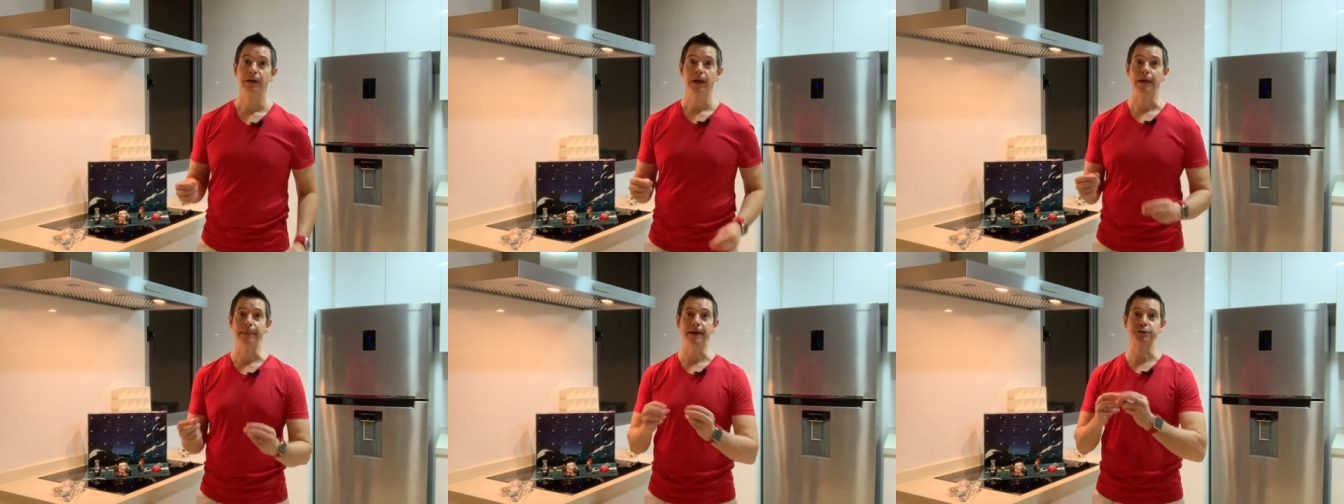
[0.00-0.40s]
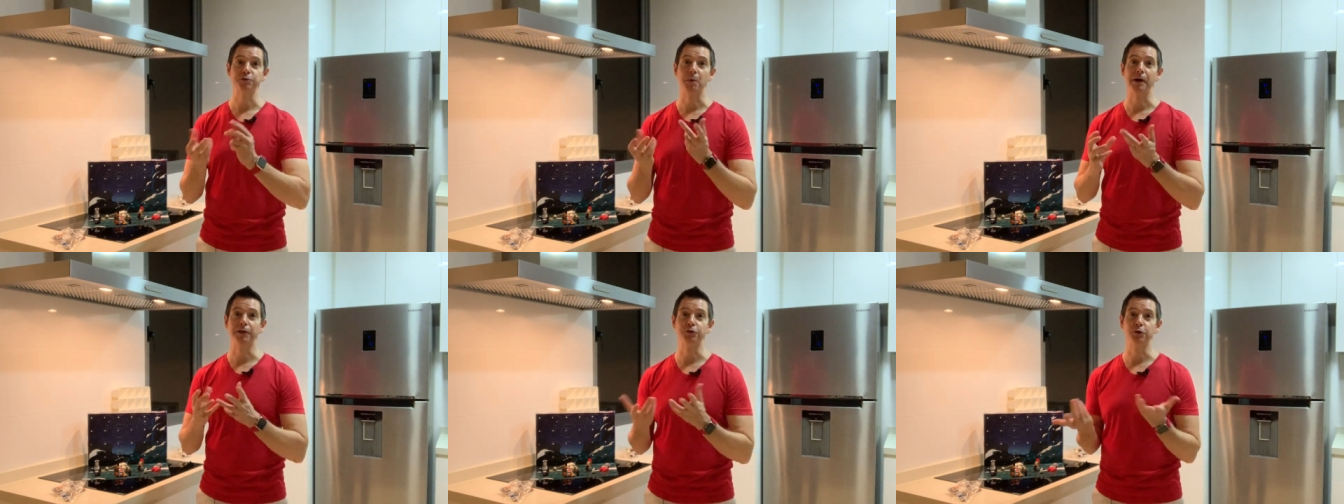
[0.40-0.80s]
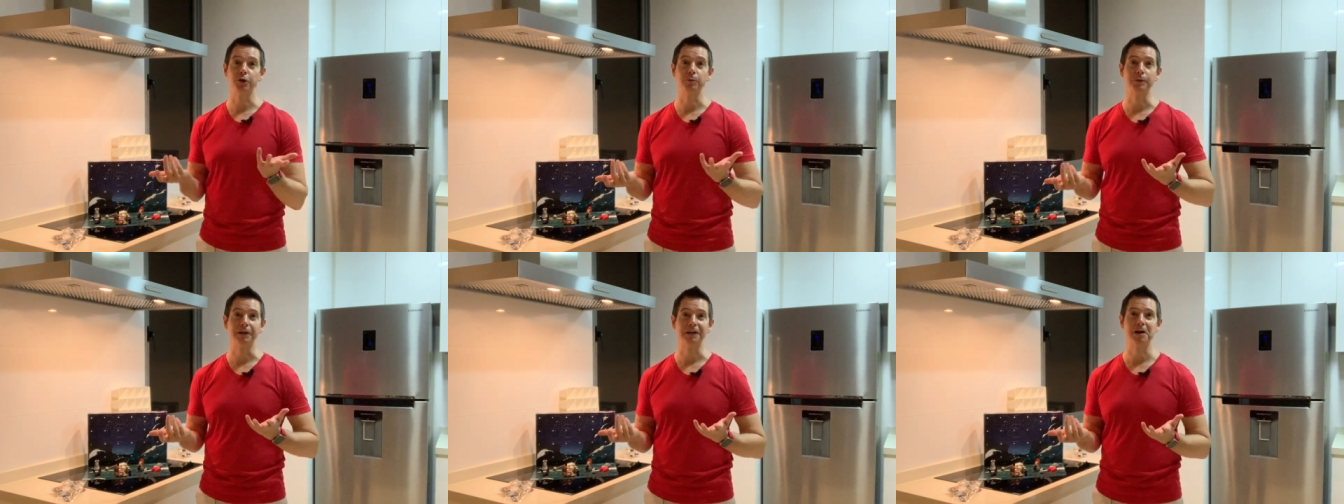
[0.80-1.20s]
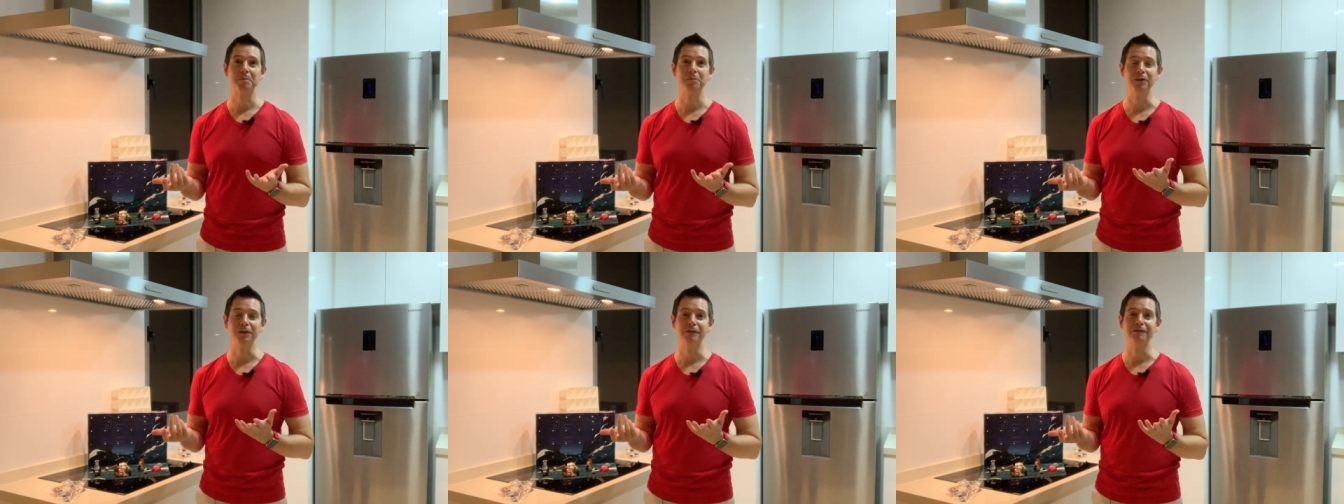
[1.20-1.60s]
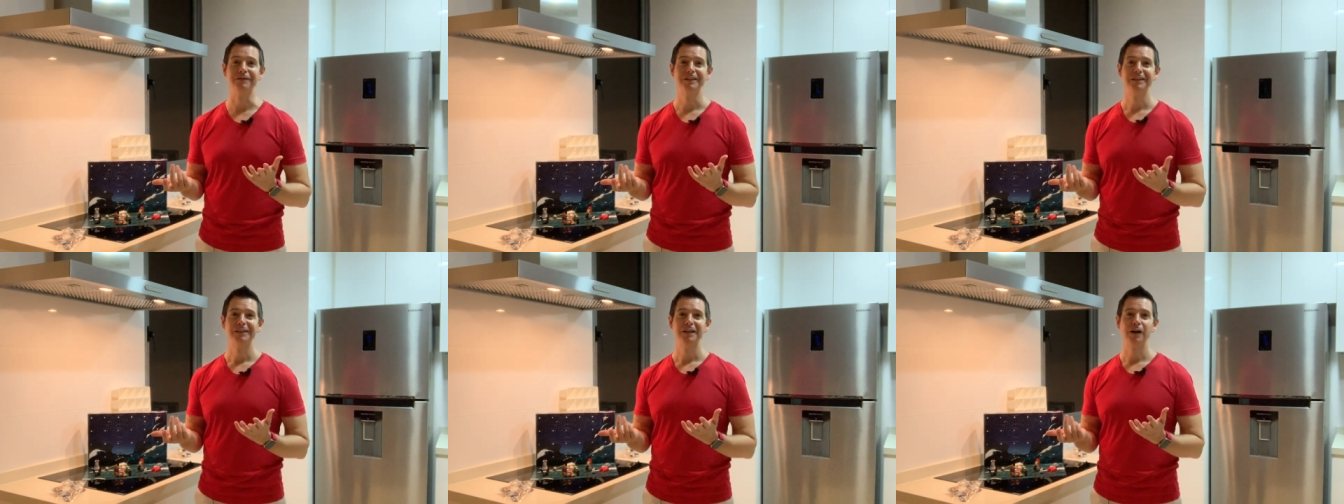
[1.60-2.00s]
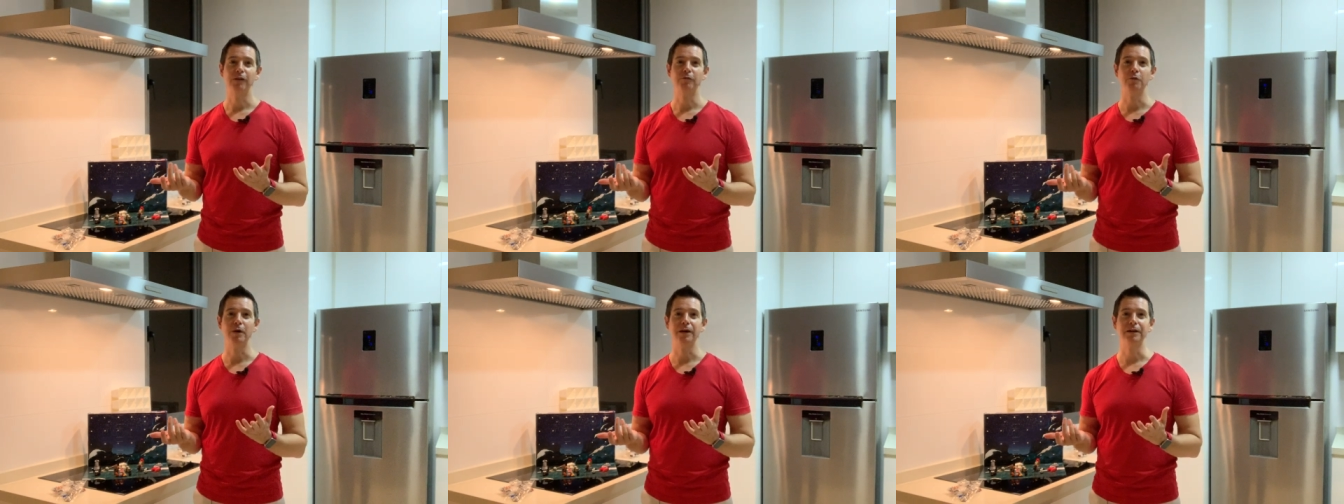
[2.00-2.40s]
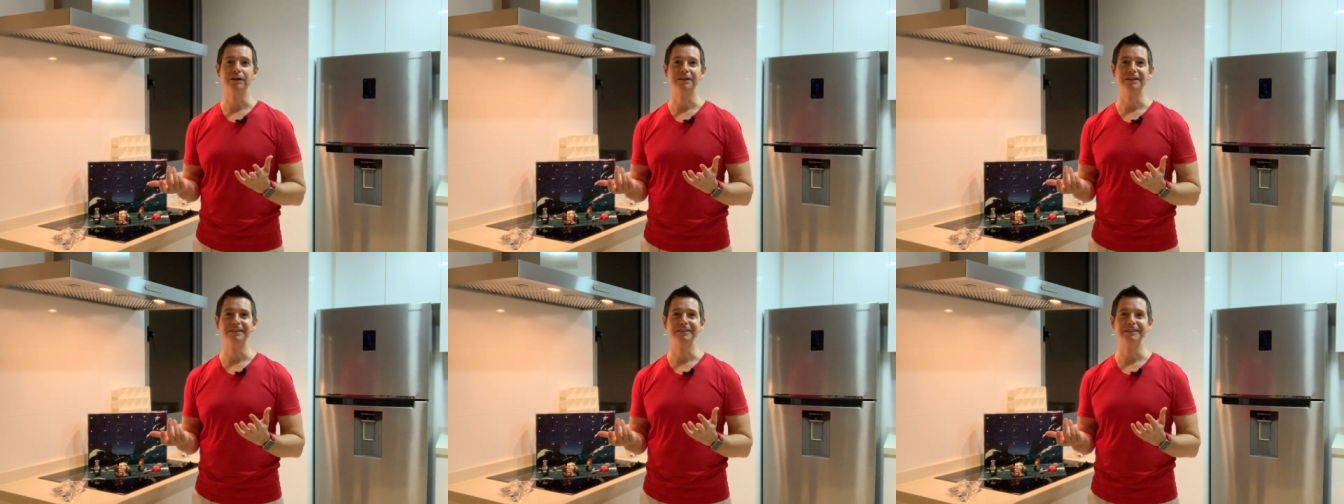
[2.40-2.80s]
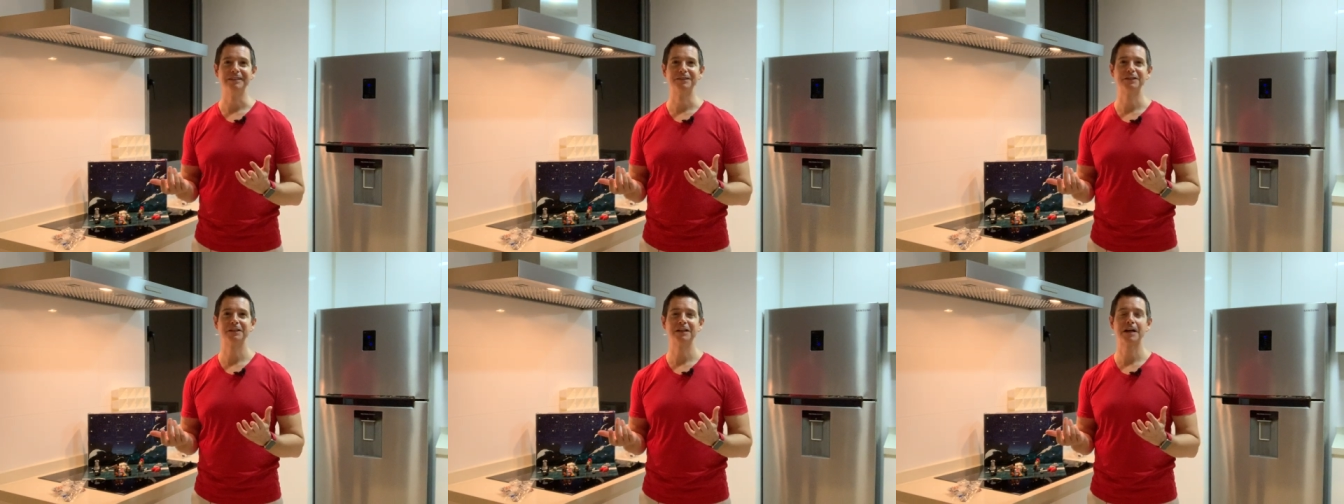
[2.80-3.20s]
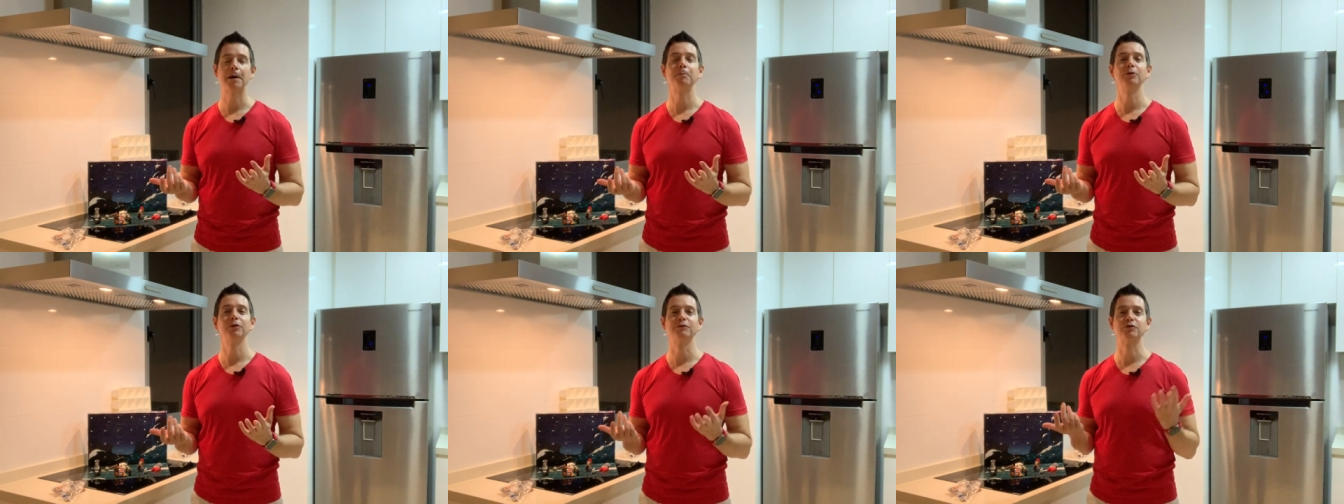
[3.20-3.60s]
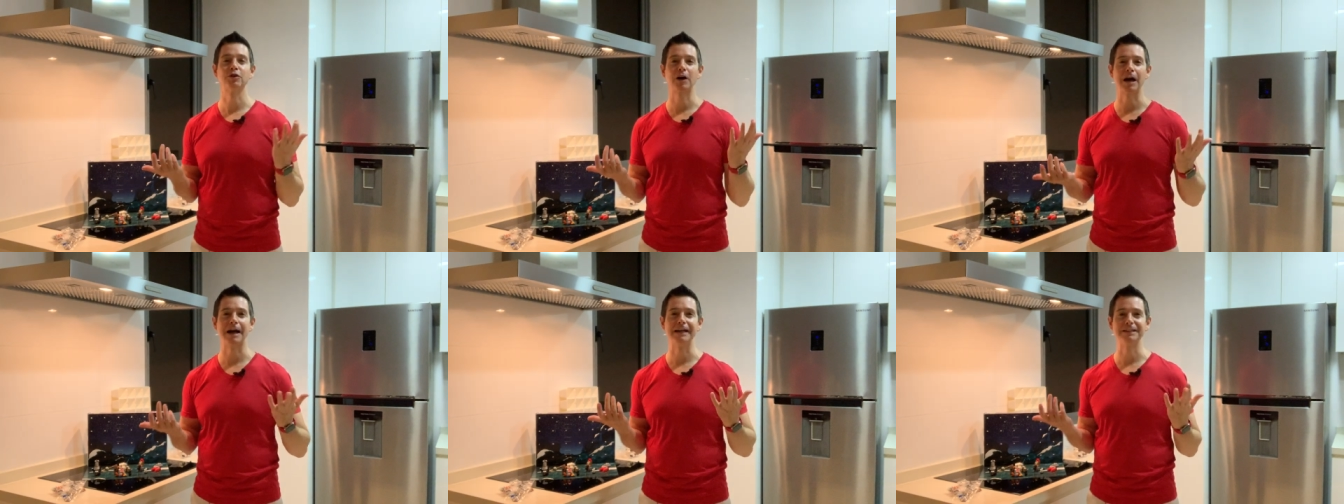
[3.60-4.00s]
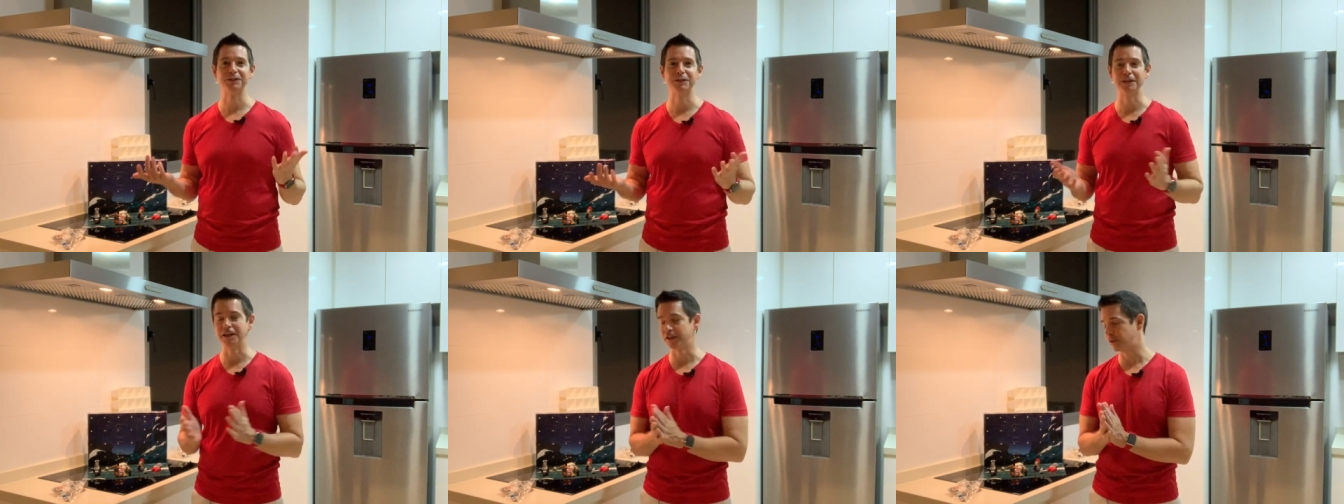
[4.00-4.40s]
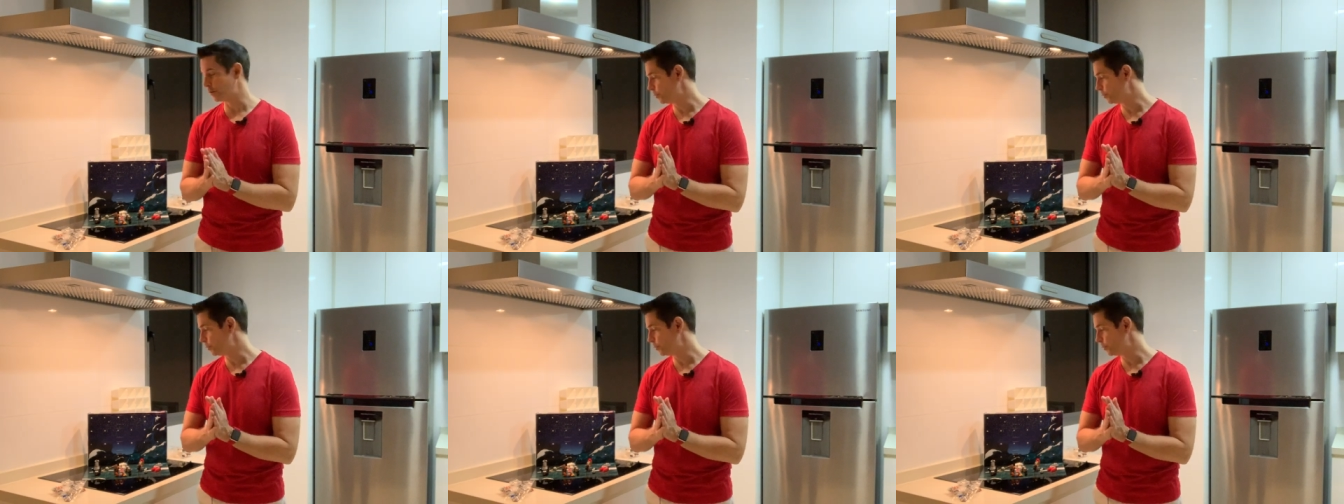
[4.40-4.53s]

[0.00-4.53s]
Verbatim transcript: and that's why it took me a couple of, of way, uh, a couple of tries to get the